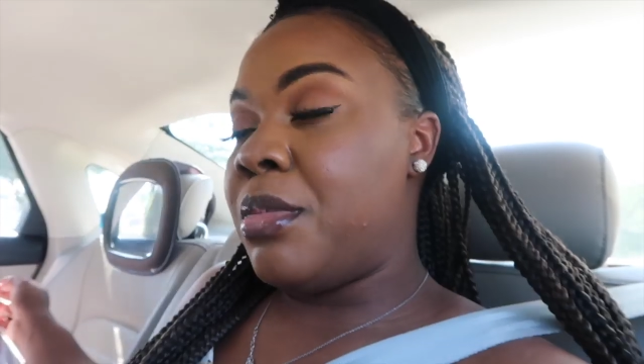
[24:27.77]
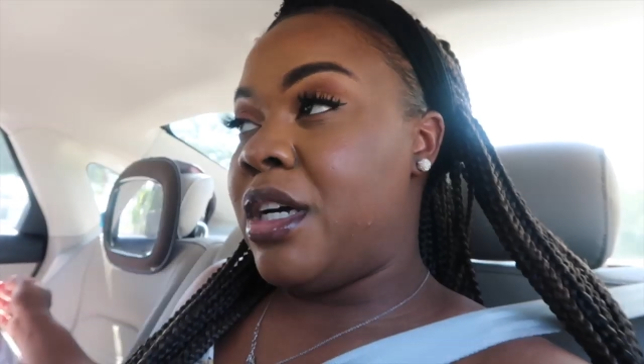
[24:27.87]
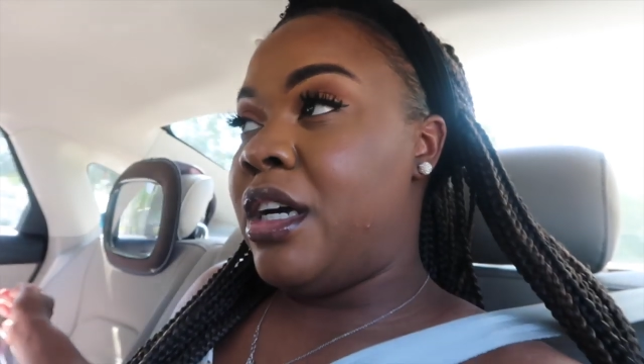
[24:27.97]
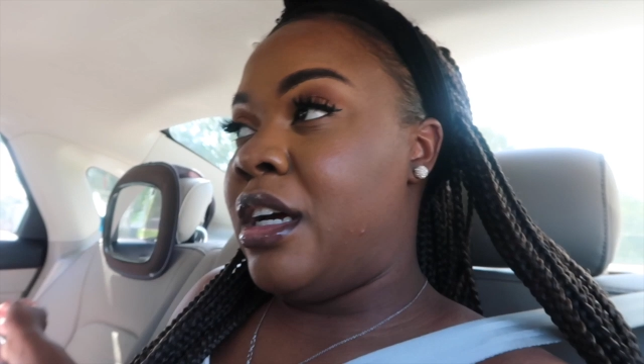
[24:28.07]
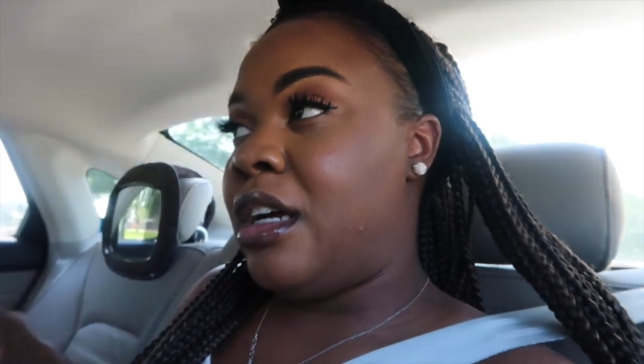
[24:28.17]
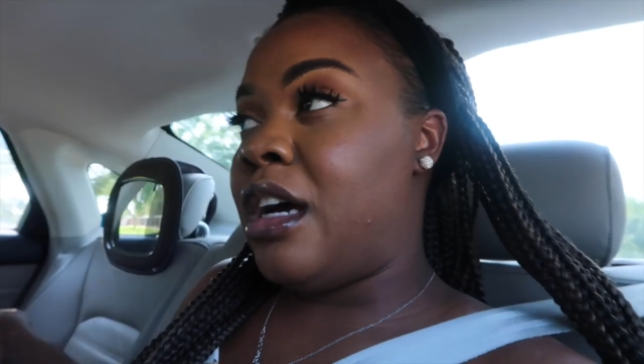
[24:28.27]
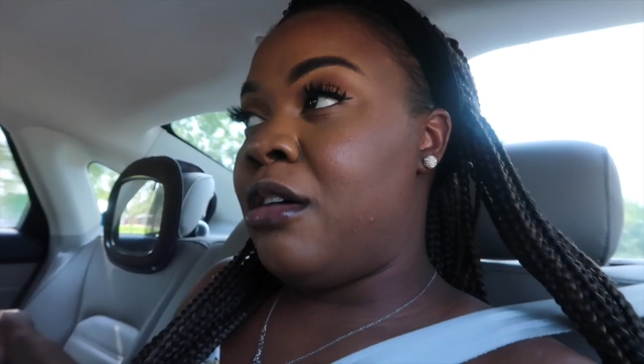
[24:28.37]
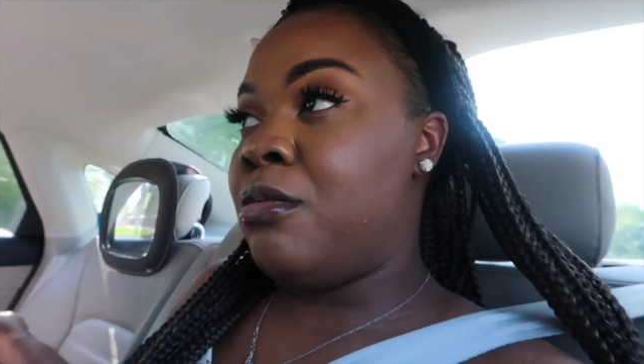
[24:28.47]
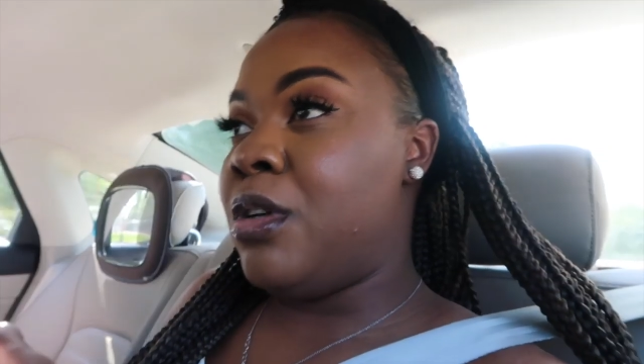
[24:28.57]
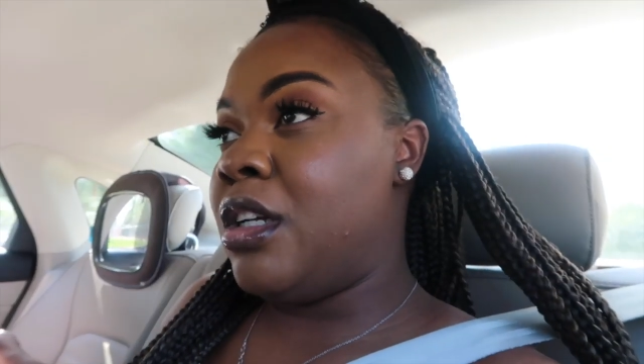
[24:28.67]
But
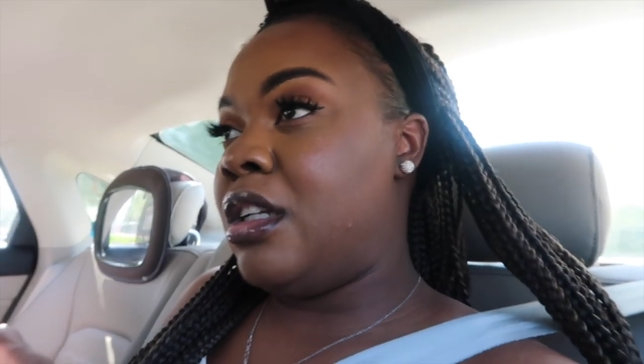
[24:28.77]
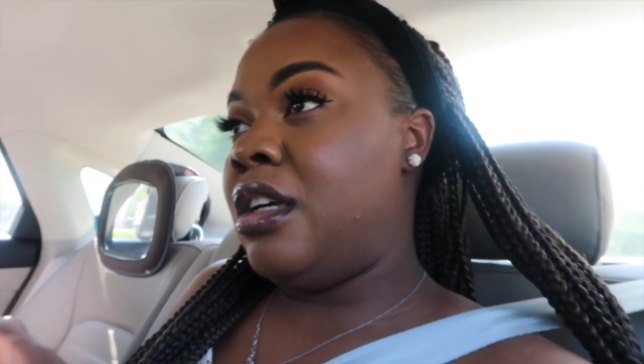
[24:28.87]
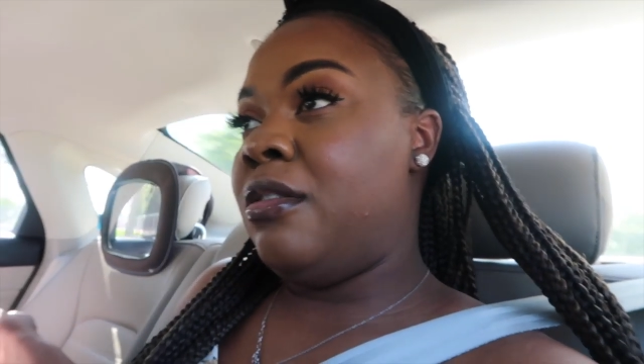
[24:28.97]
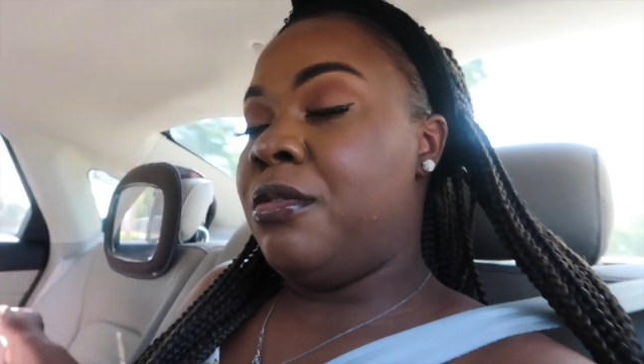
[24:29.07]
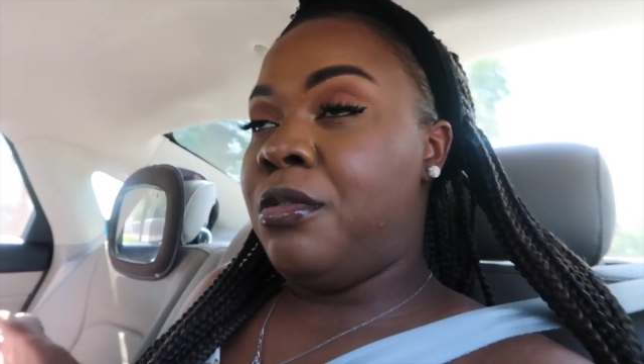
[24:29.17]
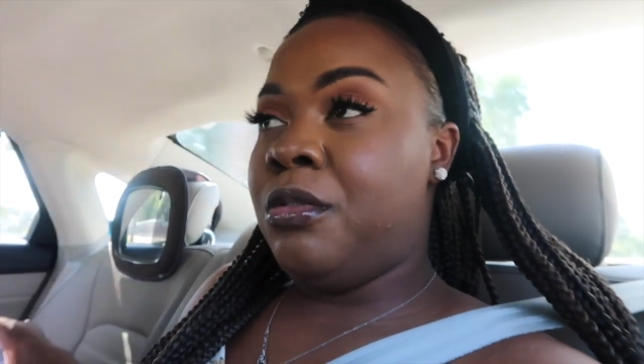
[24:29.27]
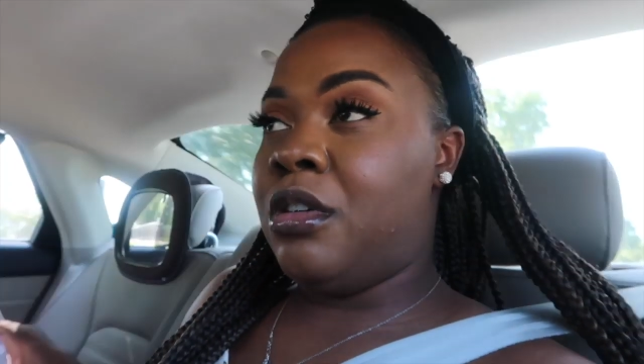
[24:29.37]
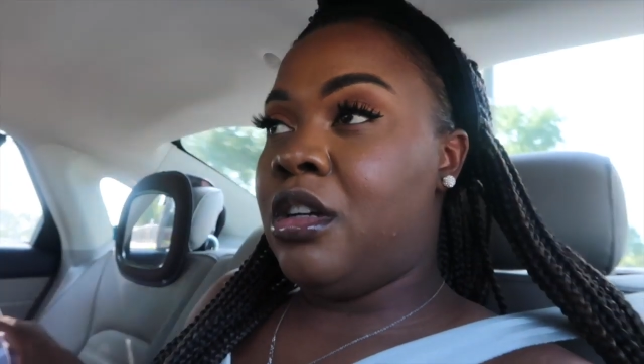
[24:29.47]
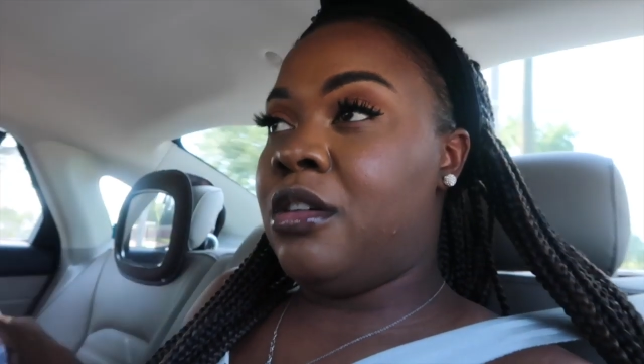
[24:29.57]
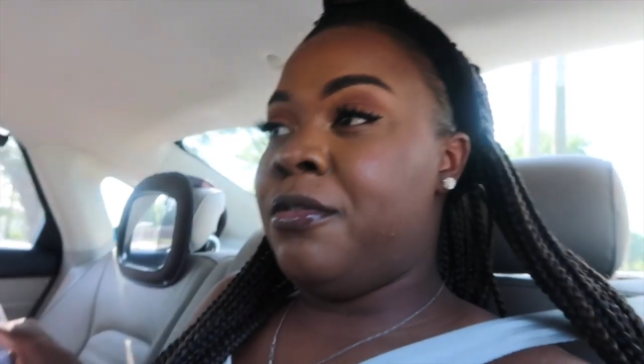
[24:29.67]
I'm really
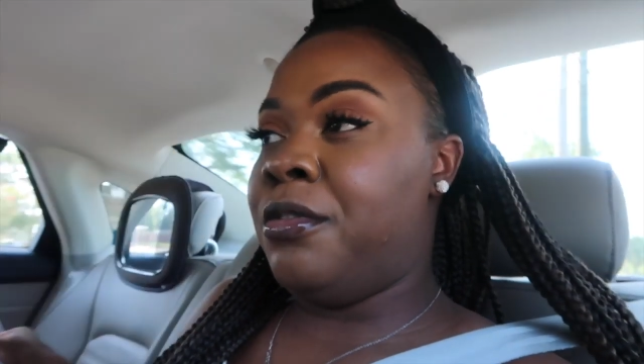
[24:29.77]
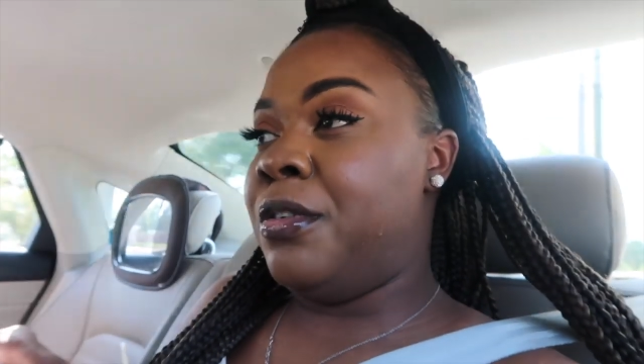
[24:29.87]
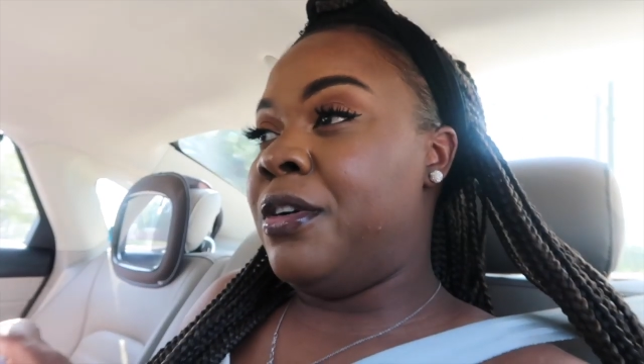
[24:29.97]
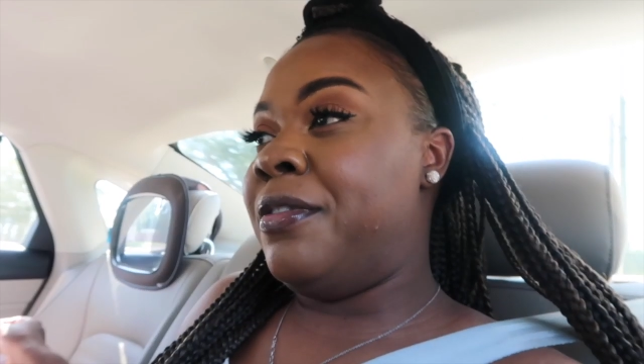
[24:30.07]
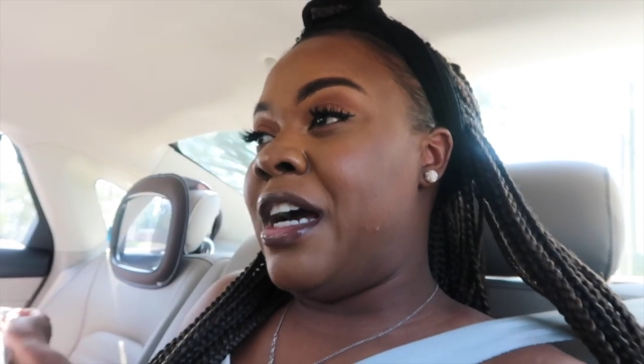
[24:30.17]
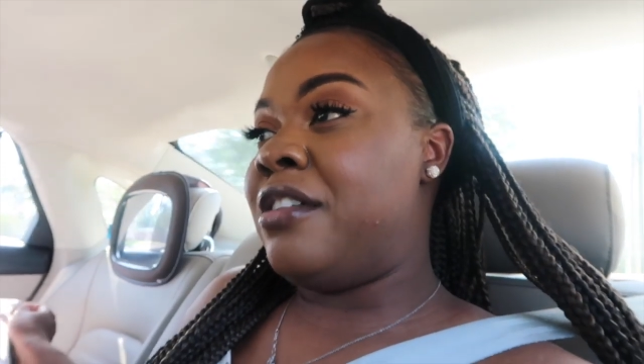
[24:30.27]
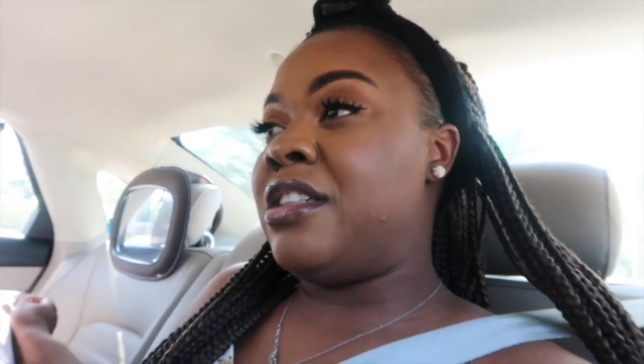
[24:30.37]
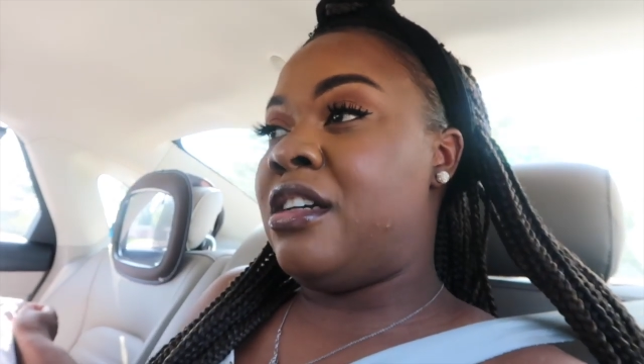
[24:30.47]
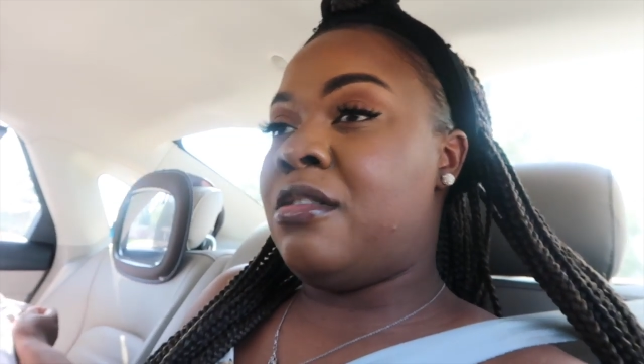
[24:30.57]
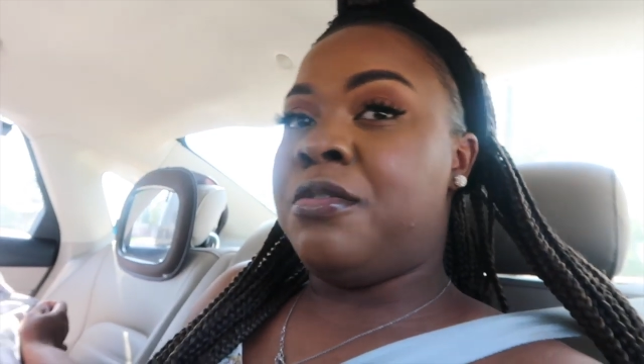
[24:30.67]

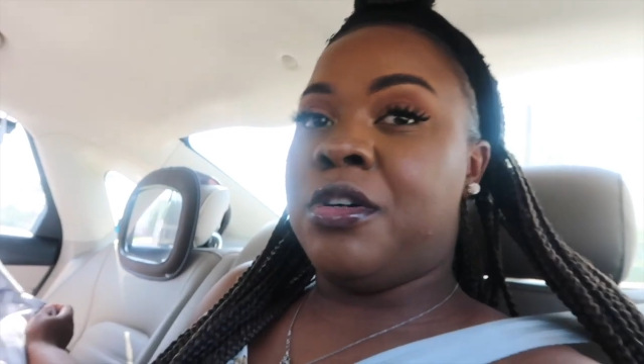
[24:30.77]
vouching